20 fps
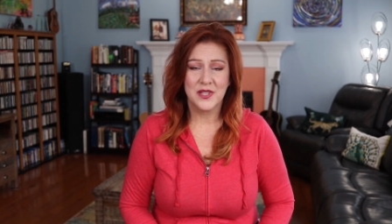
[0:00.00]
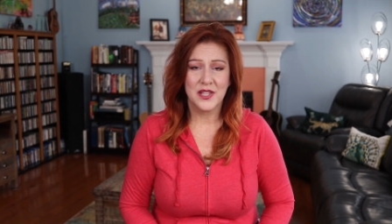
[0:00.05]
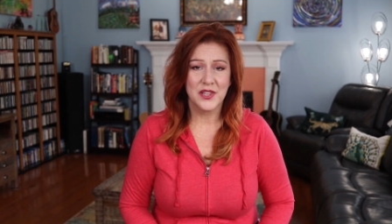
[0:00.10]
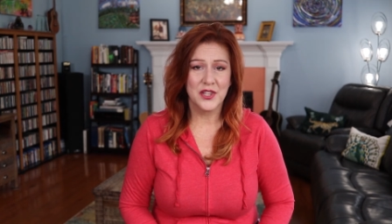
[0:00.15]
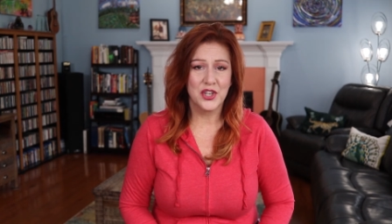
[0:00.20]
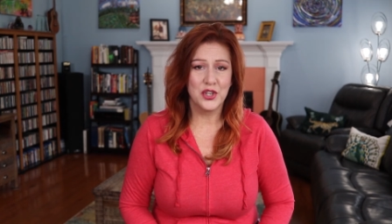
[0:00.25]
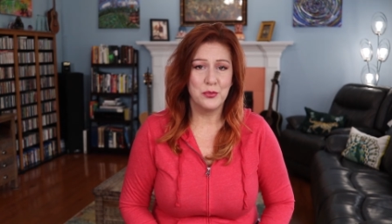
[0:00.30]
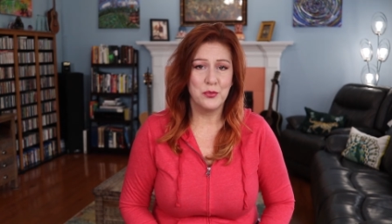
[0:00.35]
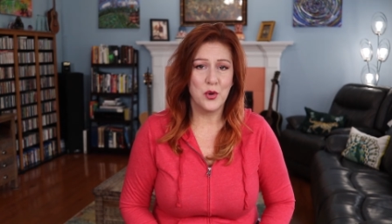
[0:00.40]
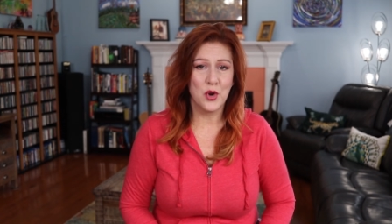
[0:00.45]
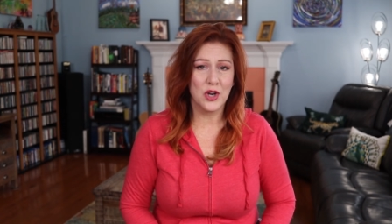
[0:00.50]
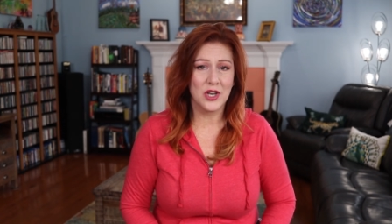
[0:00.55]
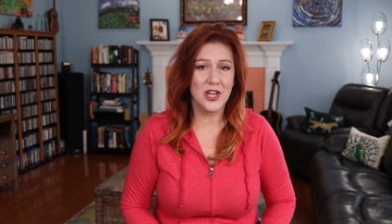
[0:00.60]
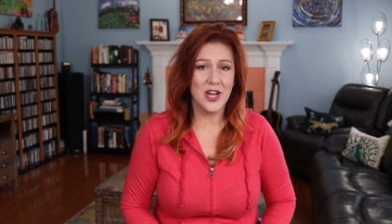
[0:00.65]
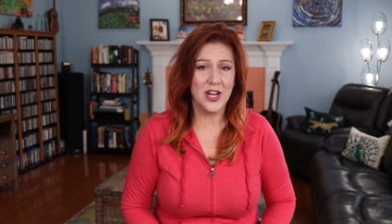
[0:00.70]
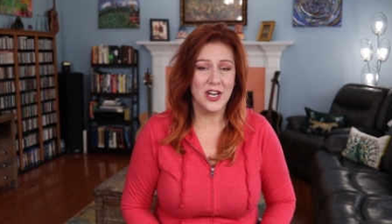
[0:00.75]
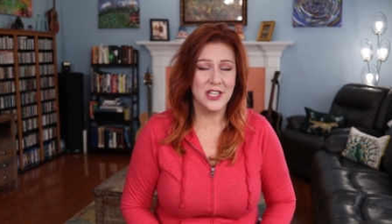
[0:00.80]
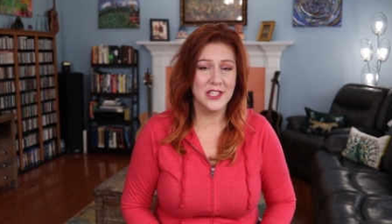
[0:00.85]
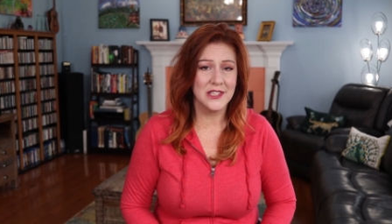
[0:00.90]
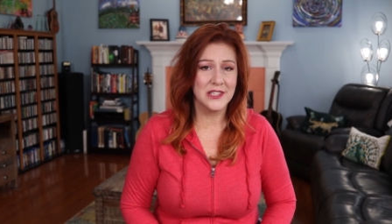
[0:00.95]
a little more
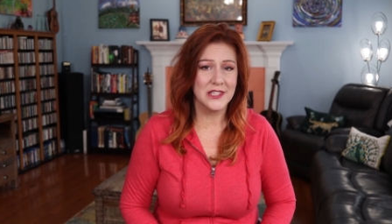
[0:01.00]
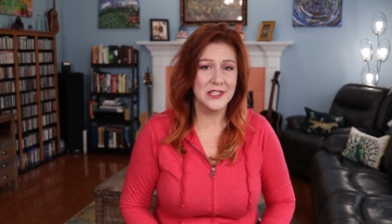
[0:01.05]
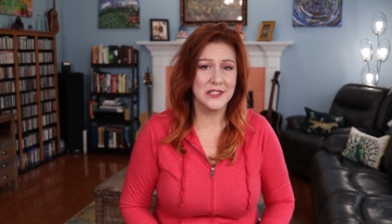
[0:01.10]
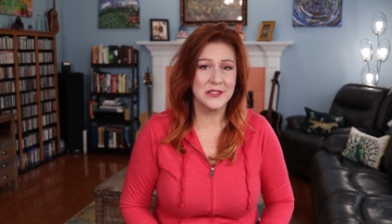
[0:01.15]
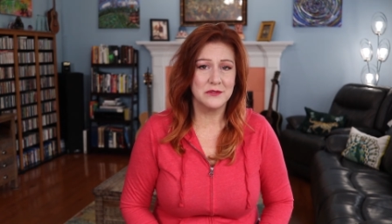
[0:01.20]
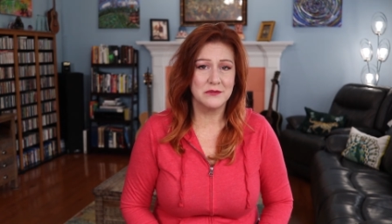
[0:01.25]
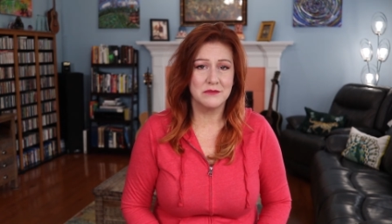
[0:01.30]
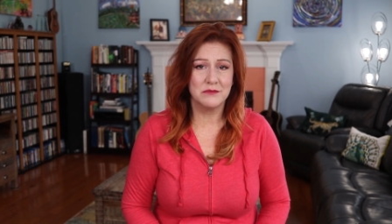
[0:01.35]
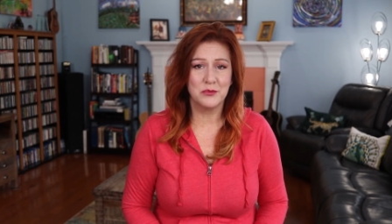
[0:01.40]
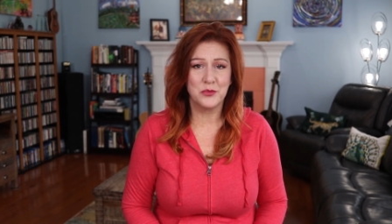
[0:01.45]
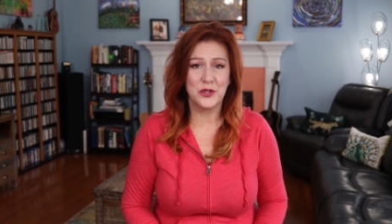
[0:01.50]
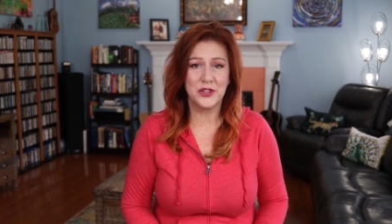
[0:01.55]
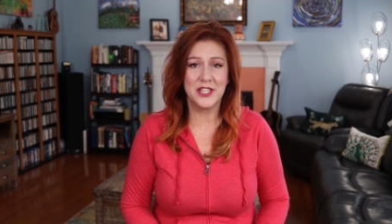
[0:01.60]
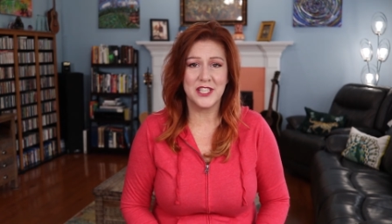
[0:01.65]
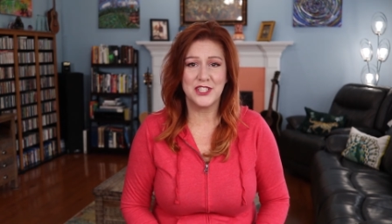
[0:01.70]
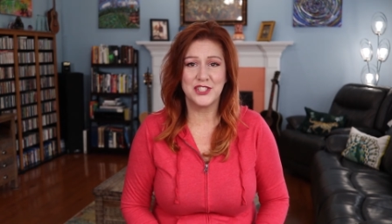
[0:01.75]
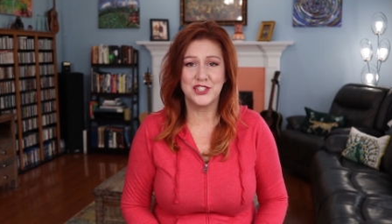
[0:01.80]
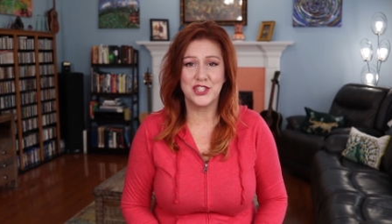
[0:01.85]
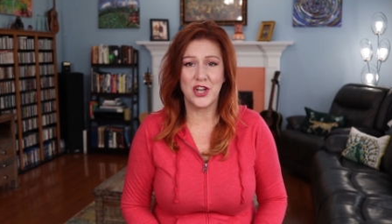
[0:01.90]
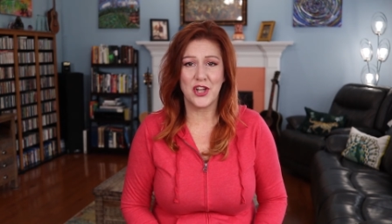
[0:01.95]
cuddling with
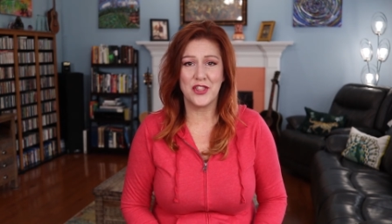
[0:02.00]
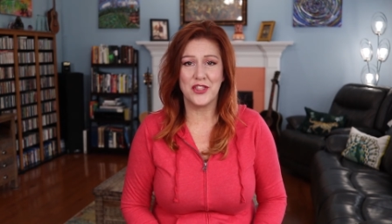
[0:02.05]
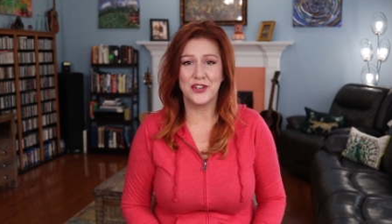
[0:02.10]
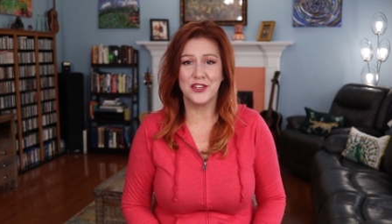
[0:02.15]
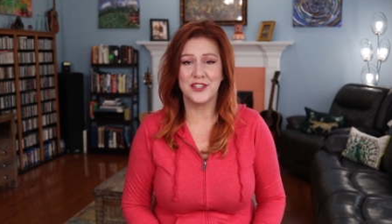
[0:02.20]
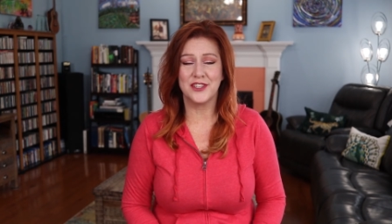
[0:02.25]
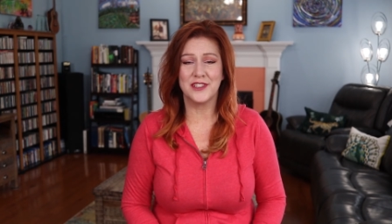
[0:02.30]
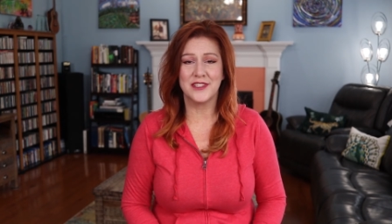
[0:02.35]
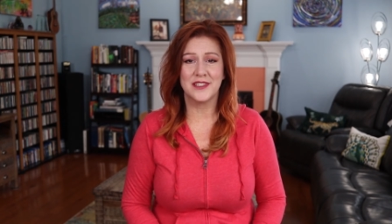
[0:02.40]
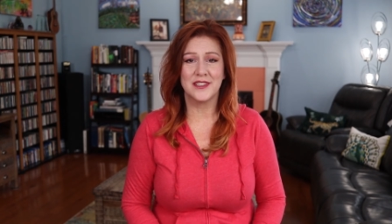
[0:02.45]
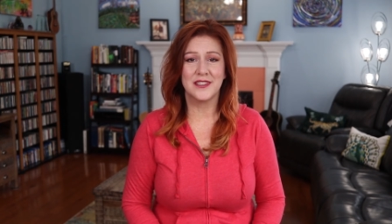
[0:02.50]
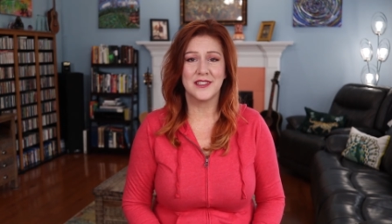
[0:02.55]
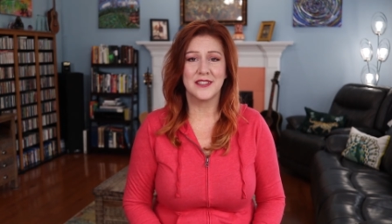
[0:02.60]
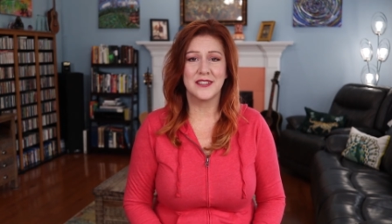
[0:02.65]
each other,